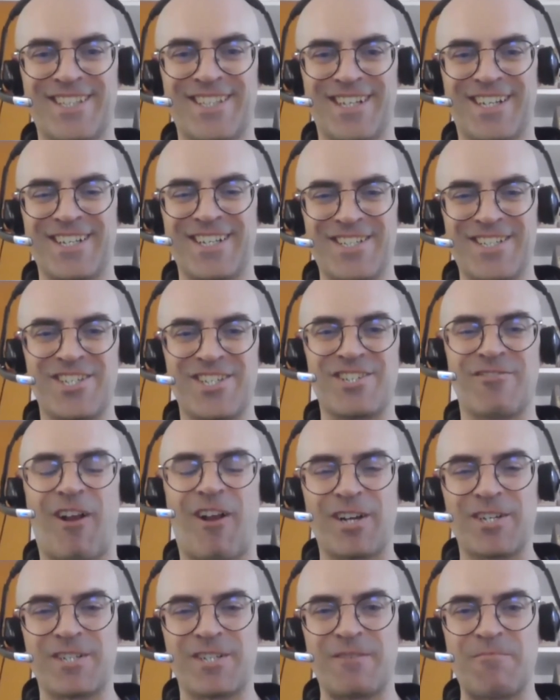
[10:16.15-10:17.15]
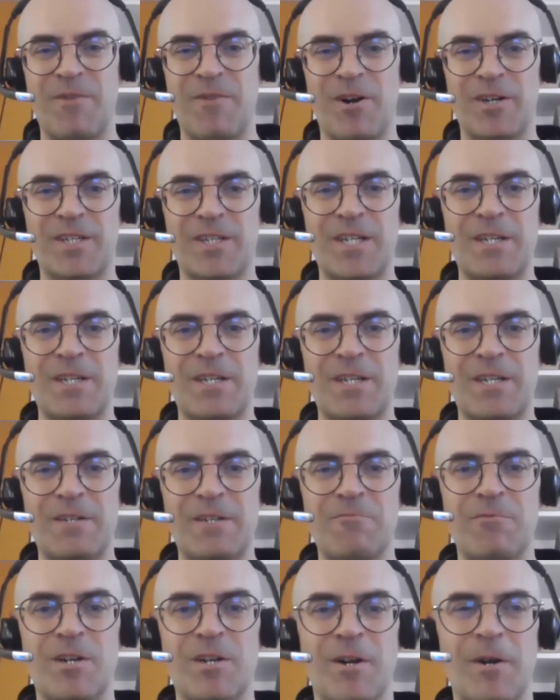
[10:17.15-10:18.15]
the construction market
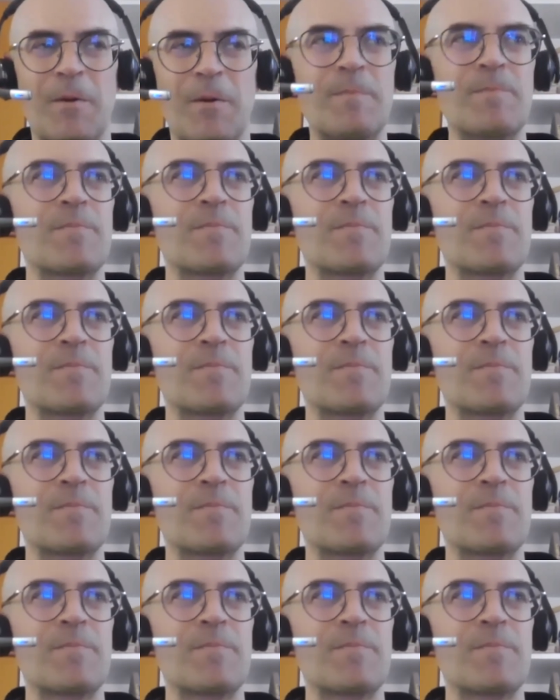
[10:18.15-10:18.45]
where,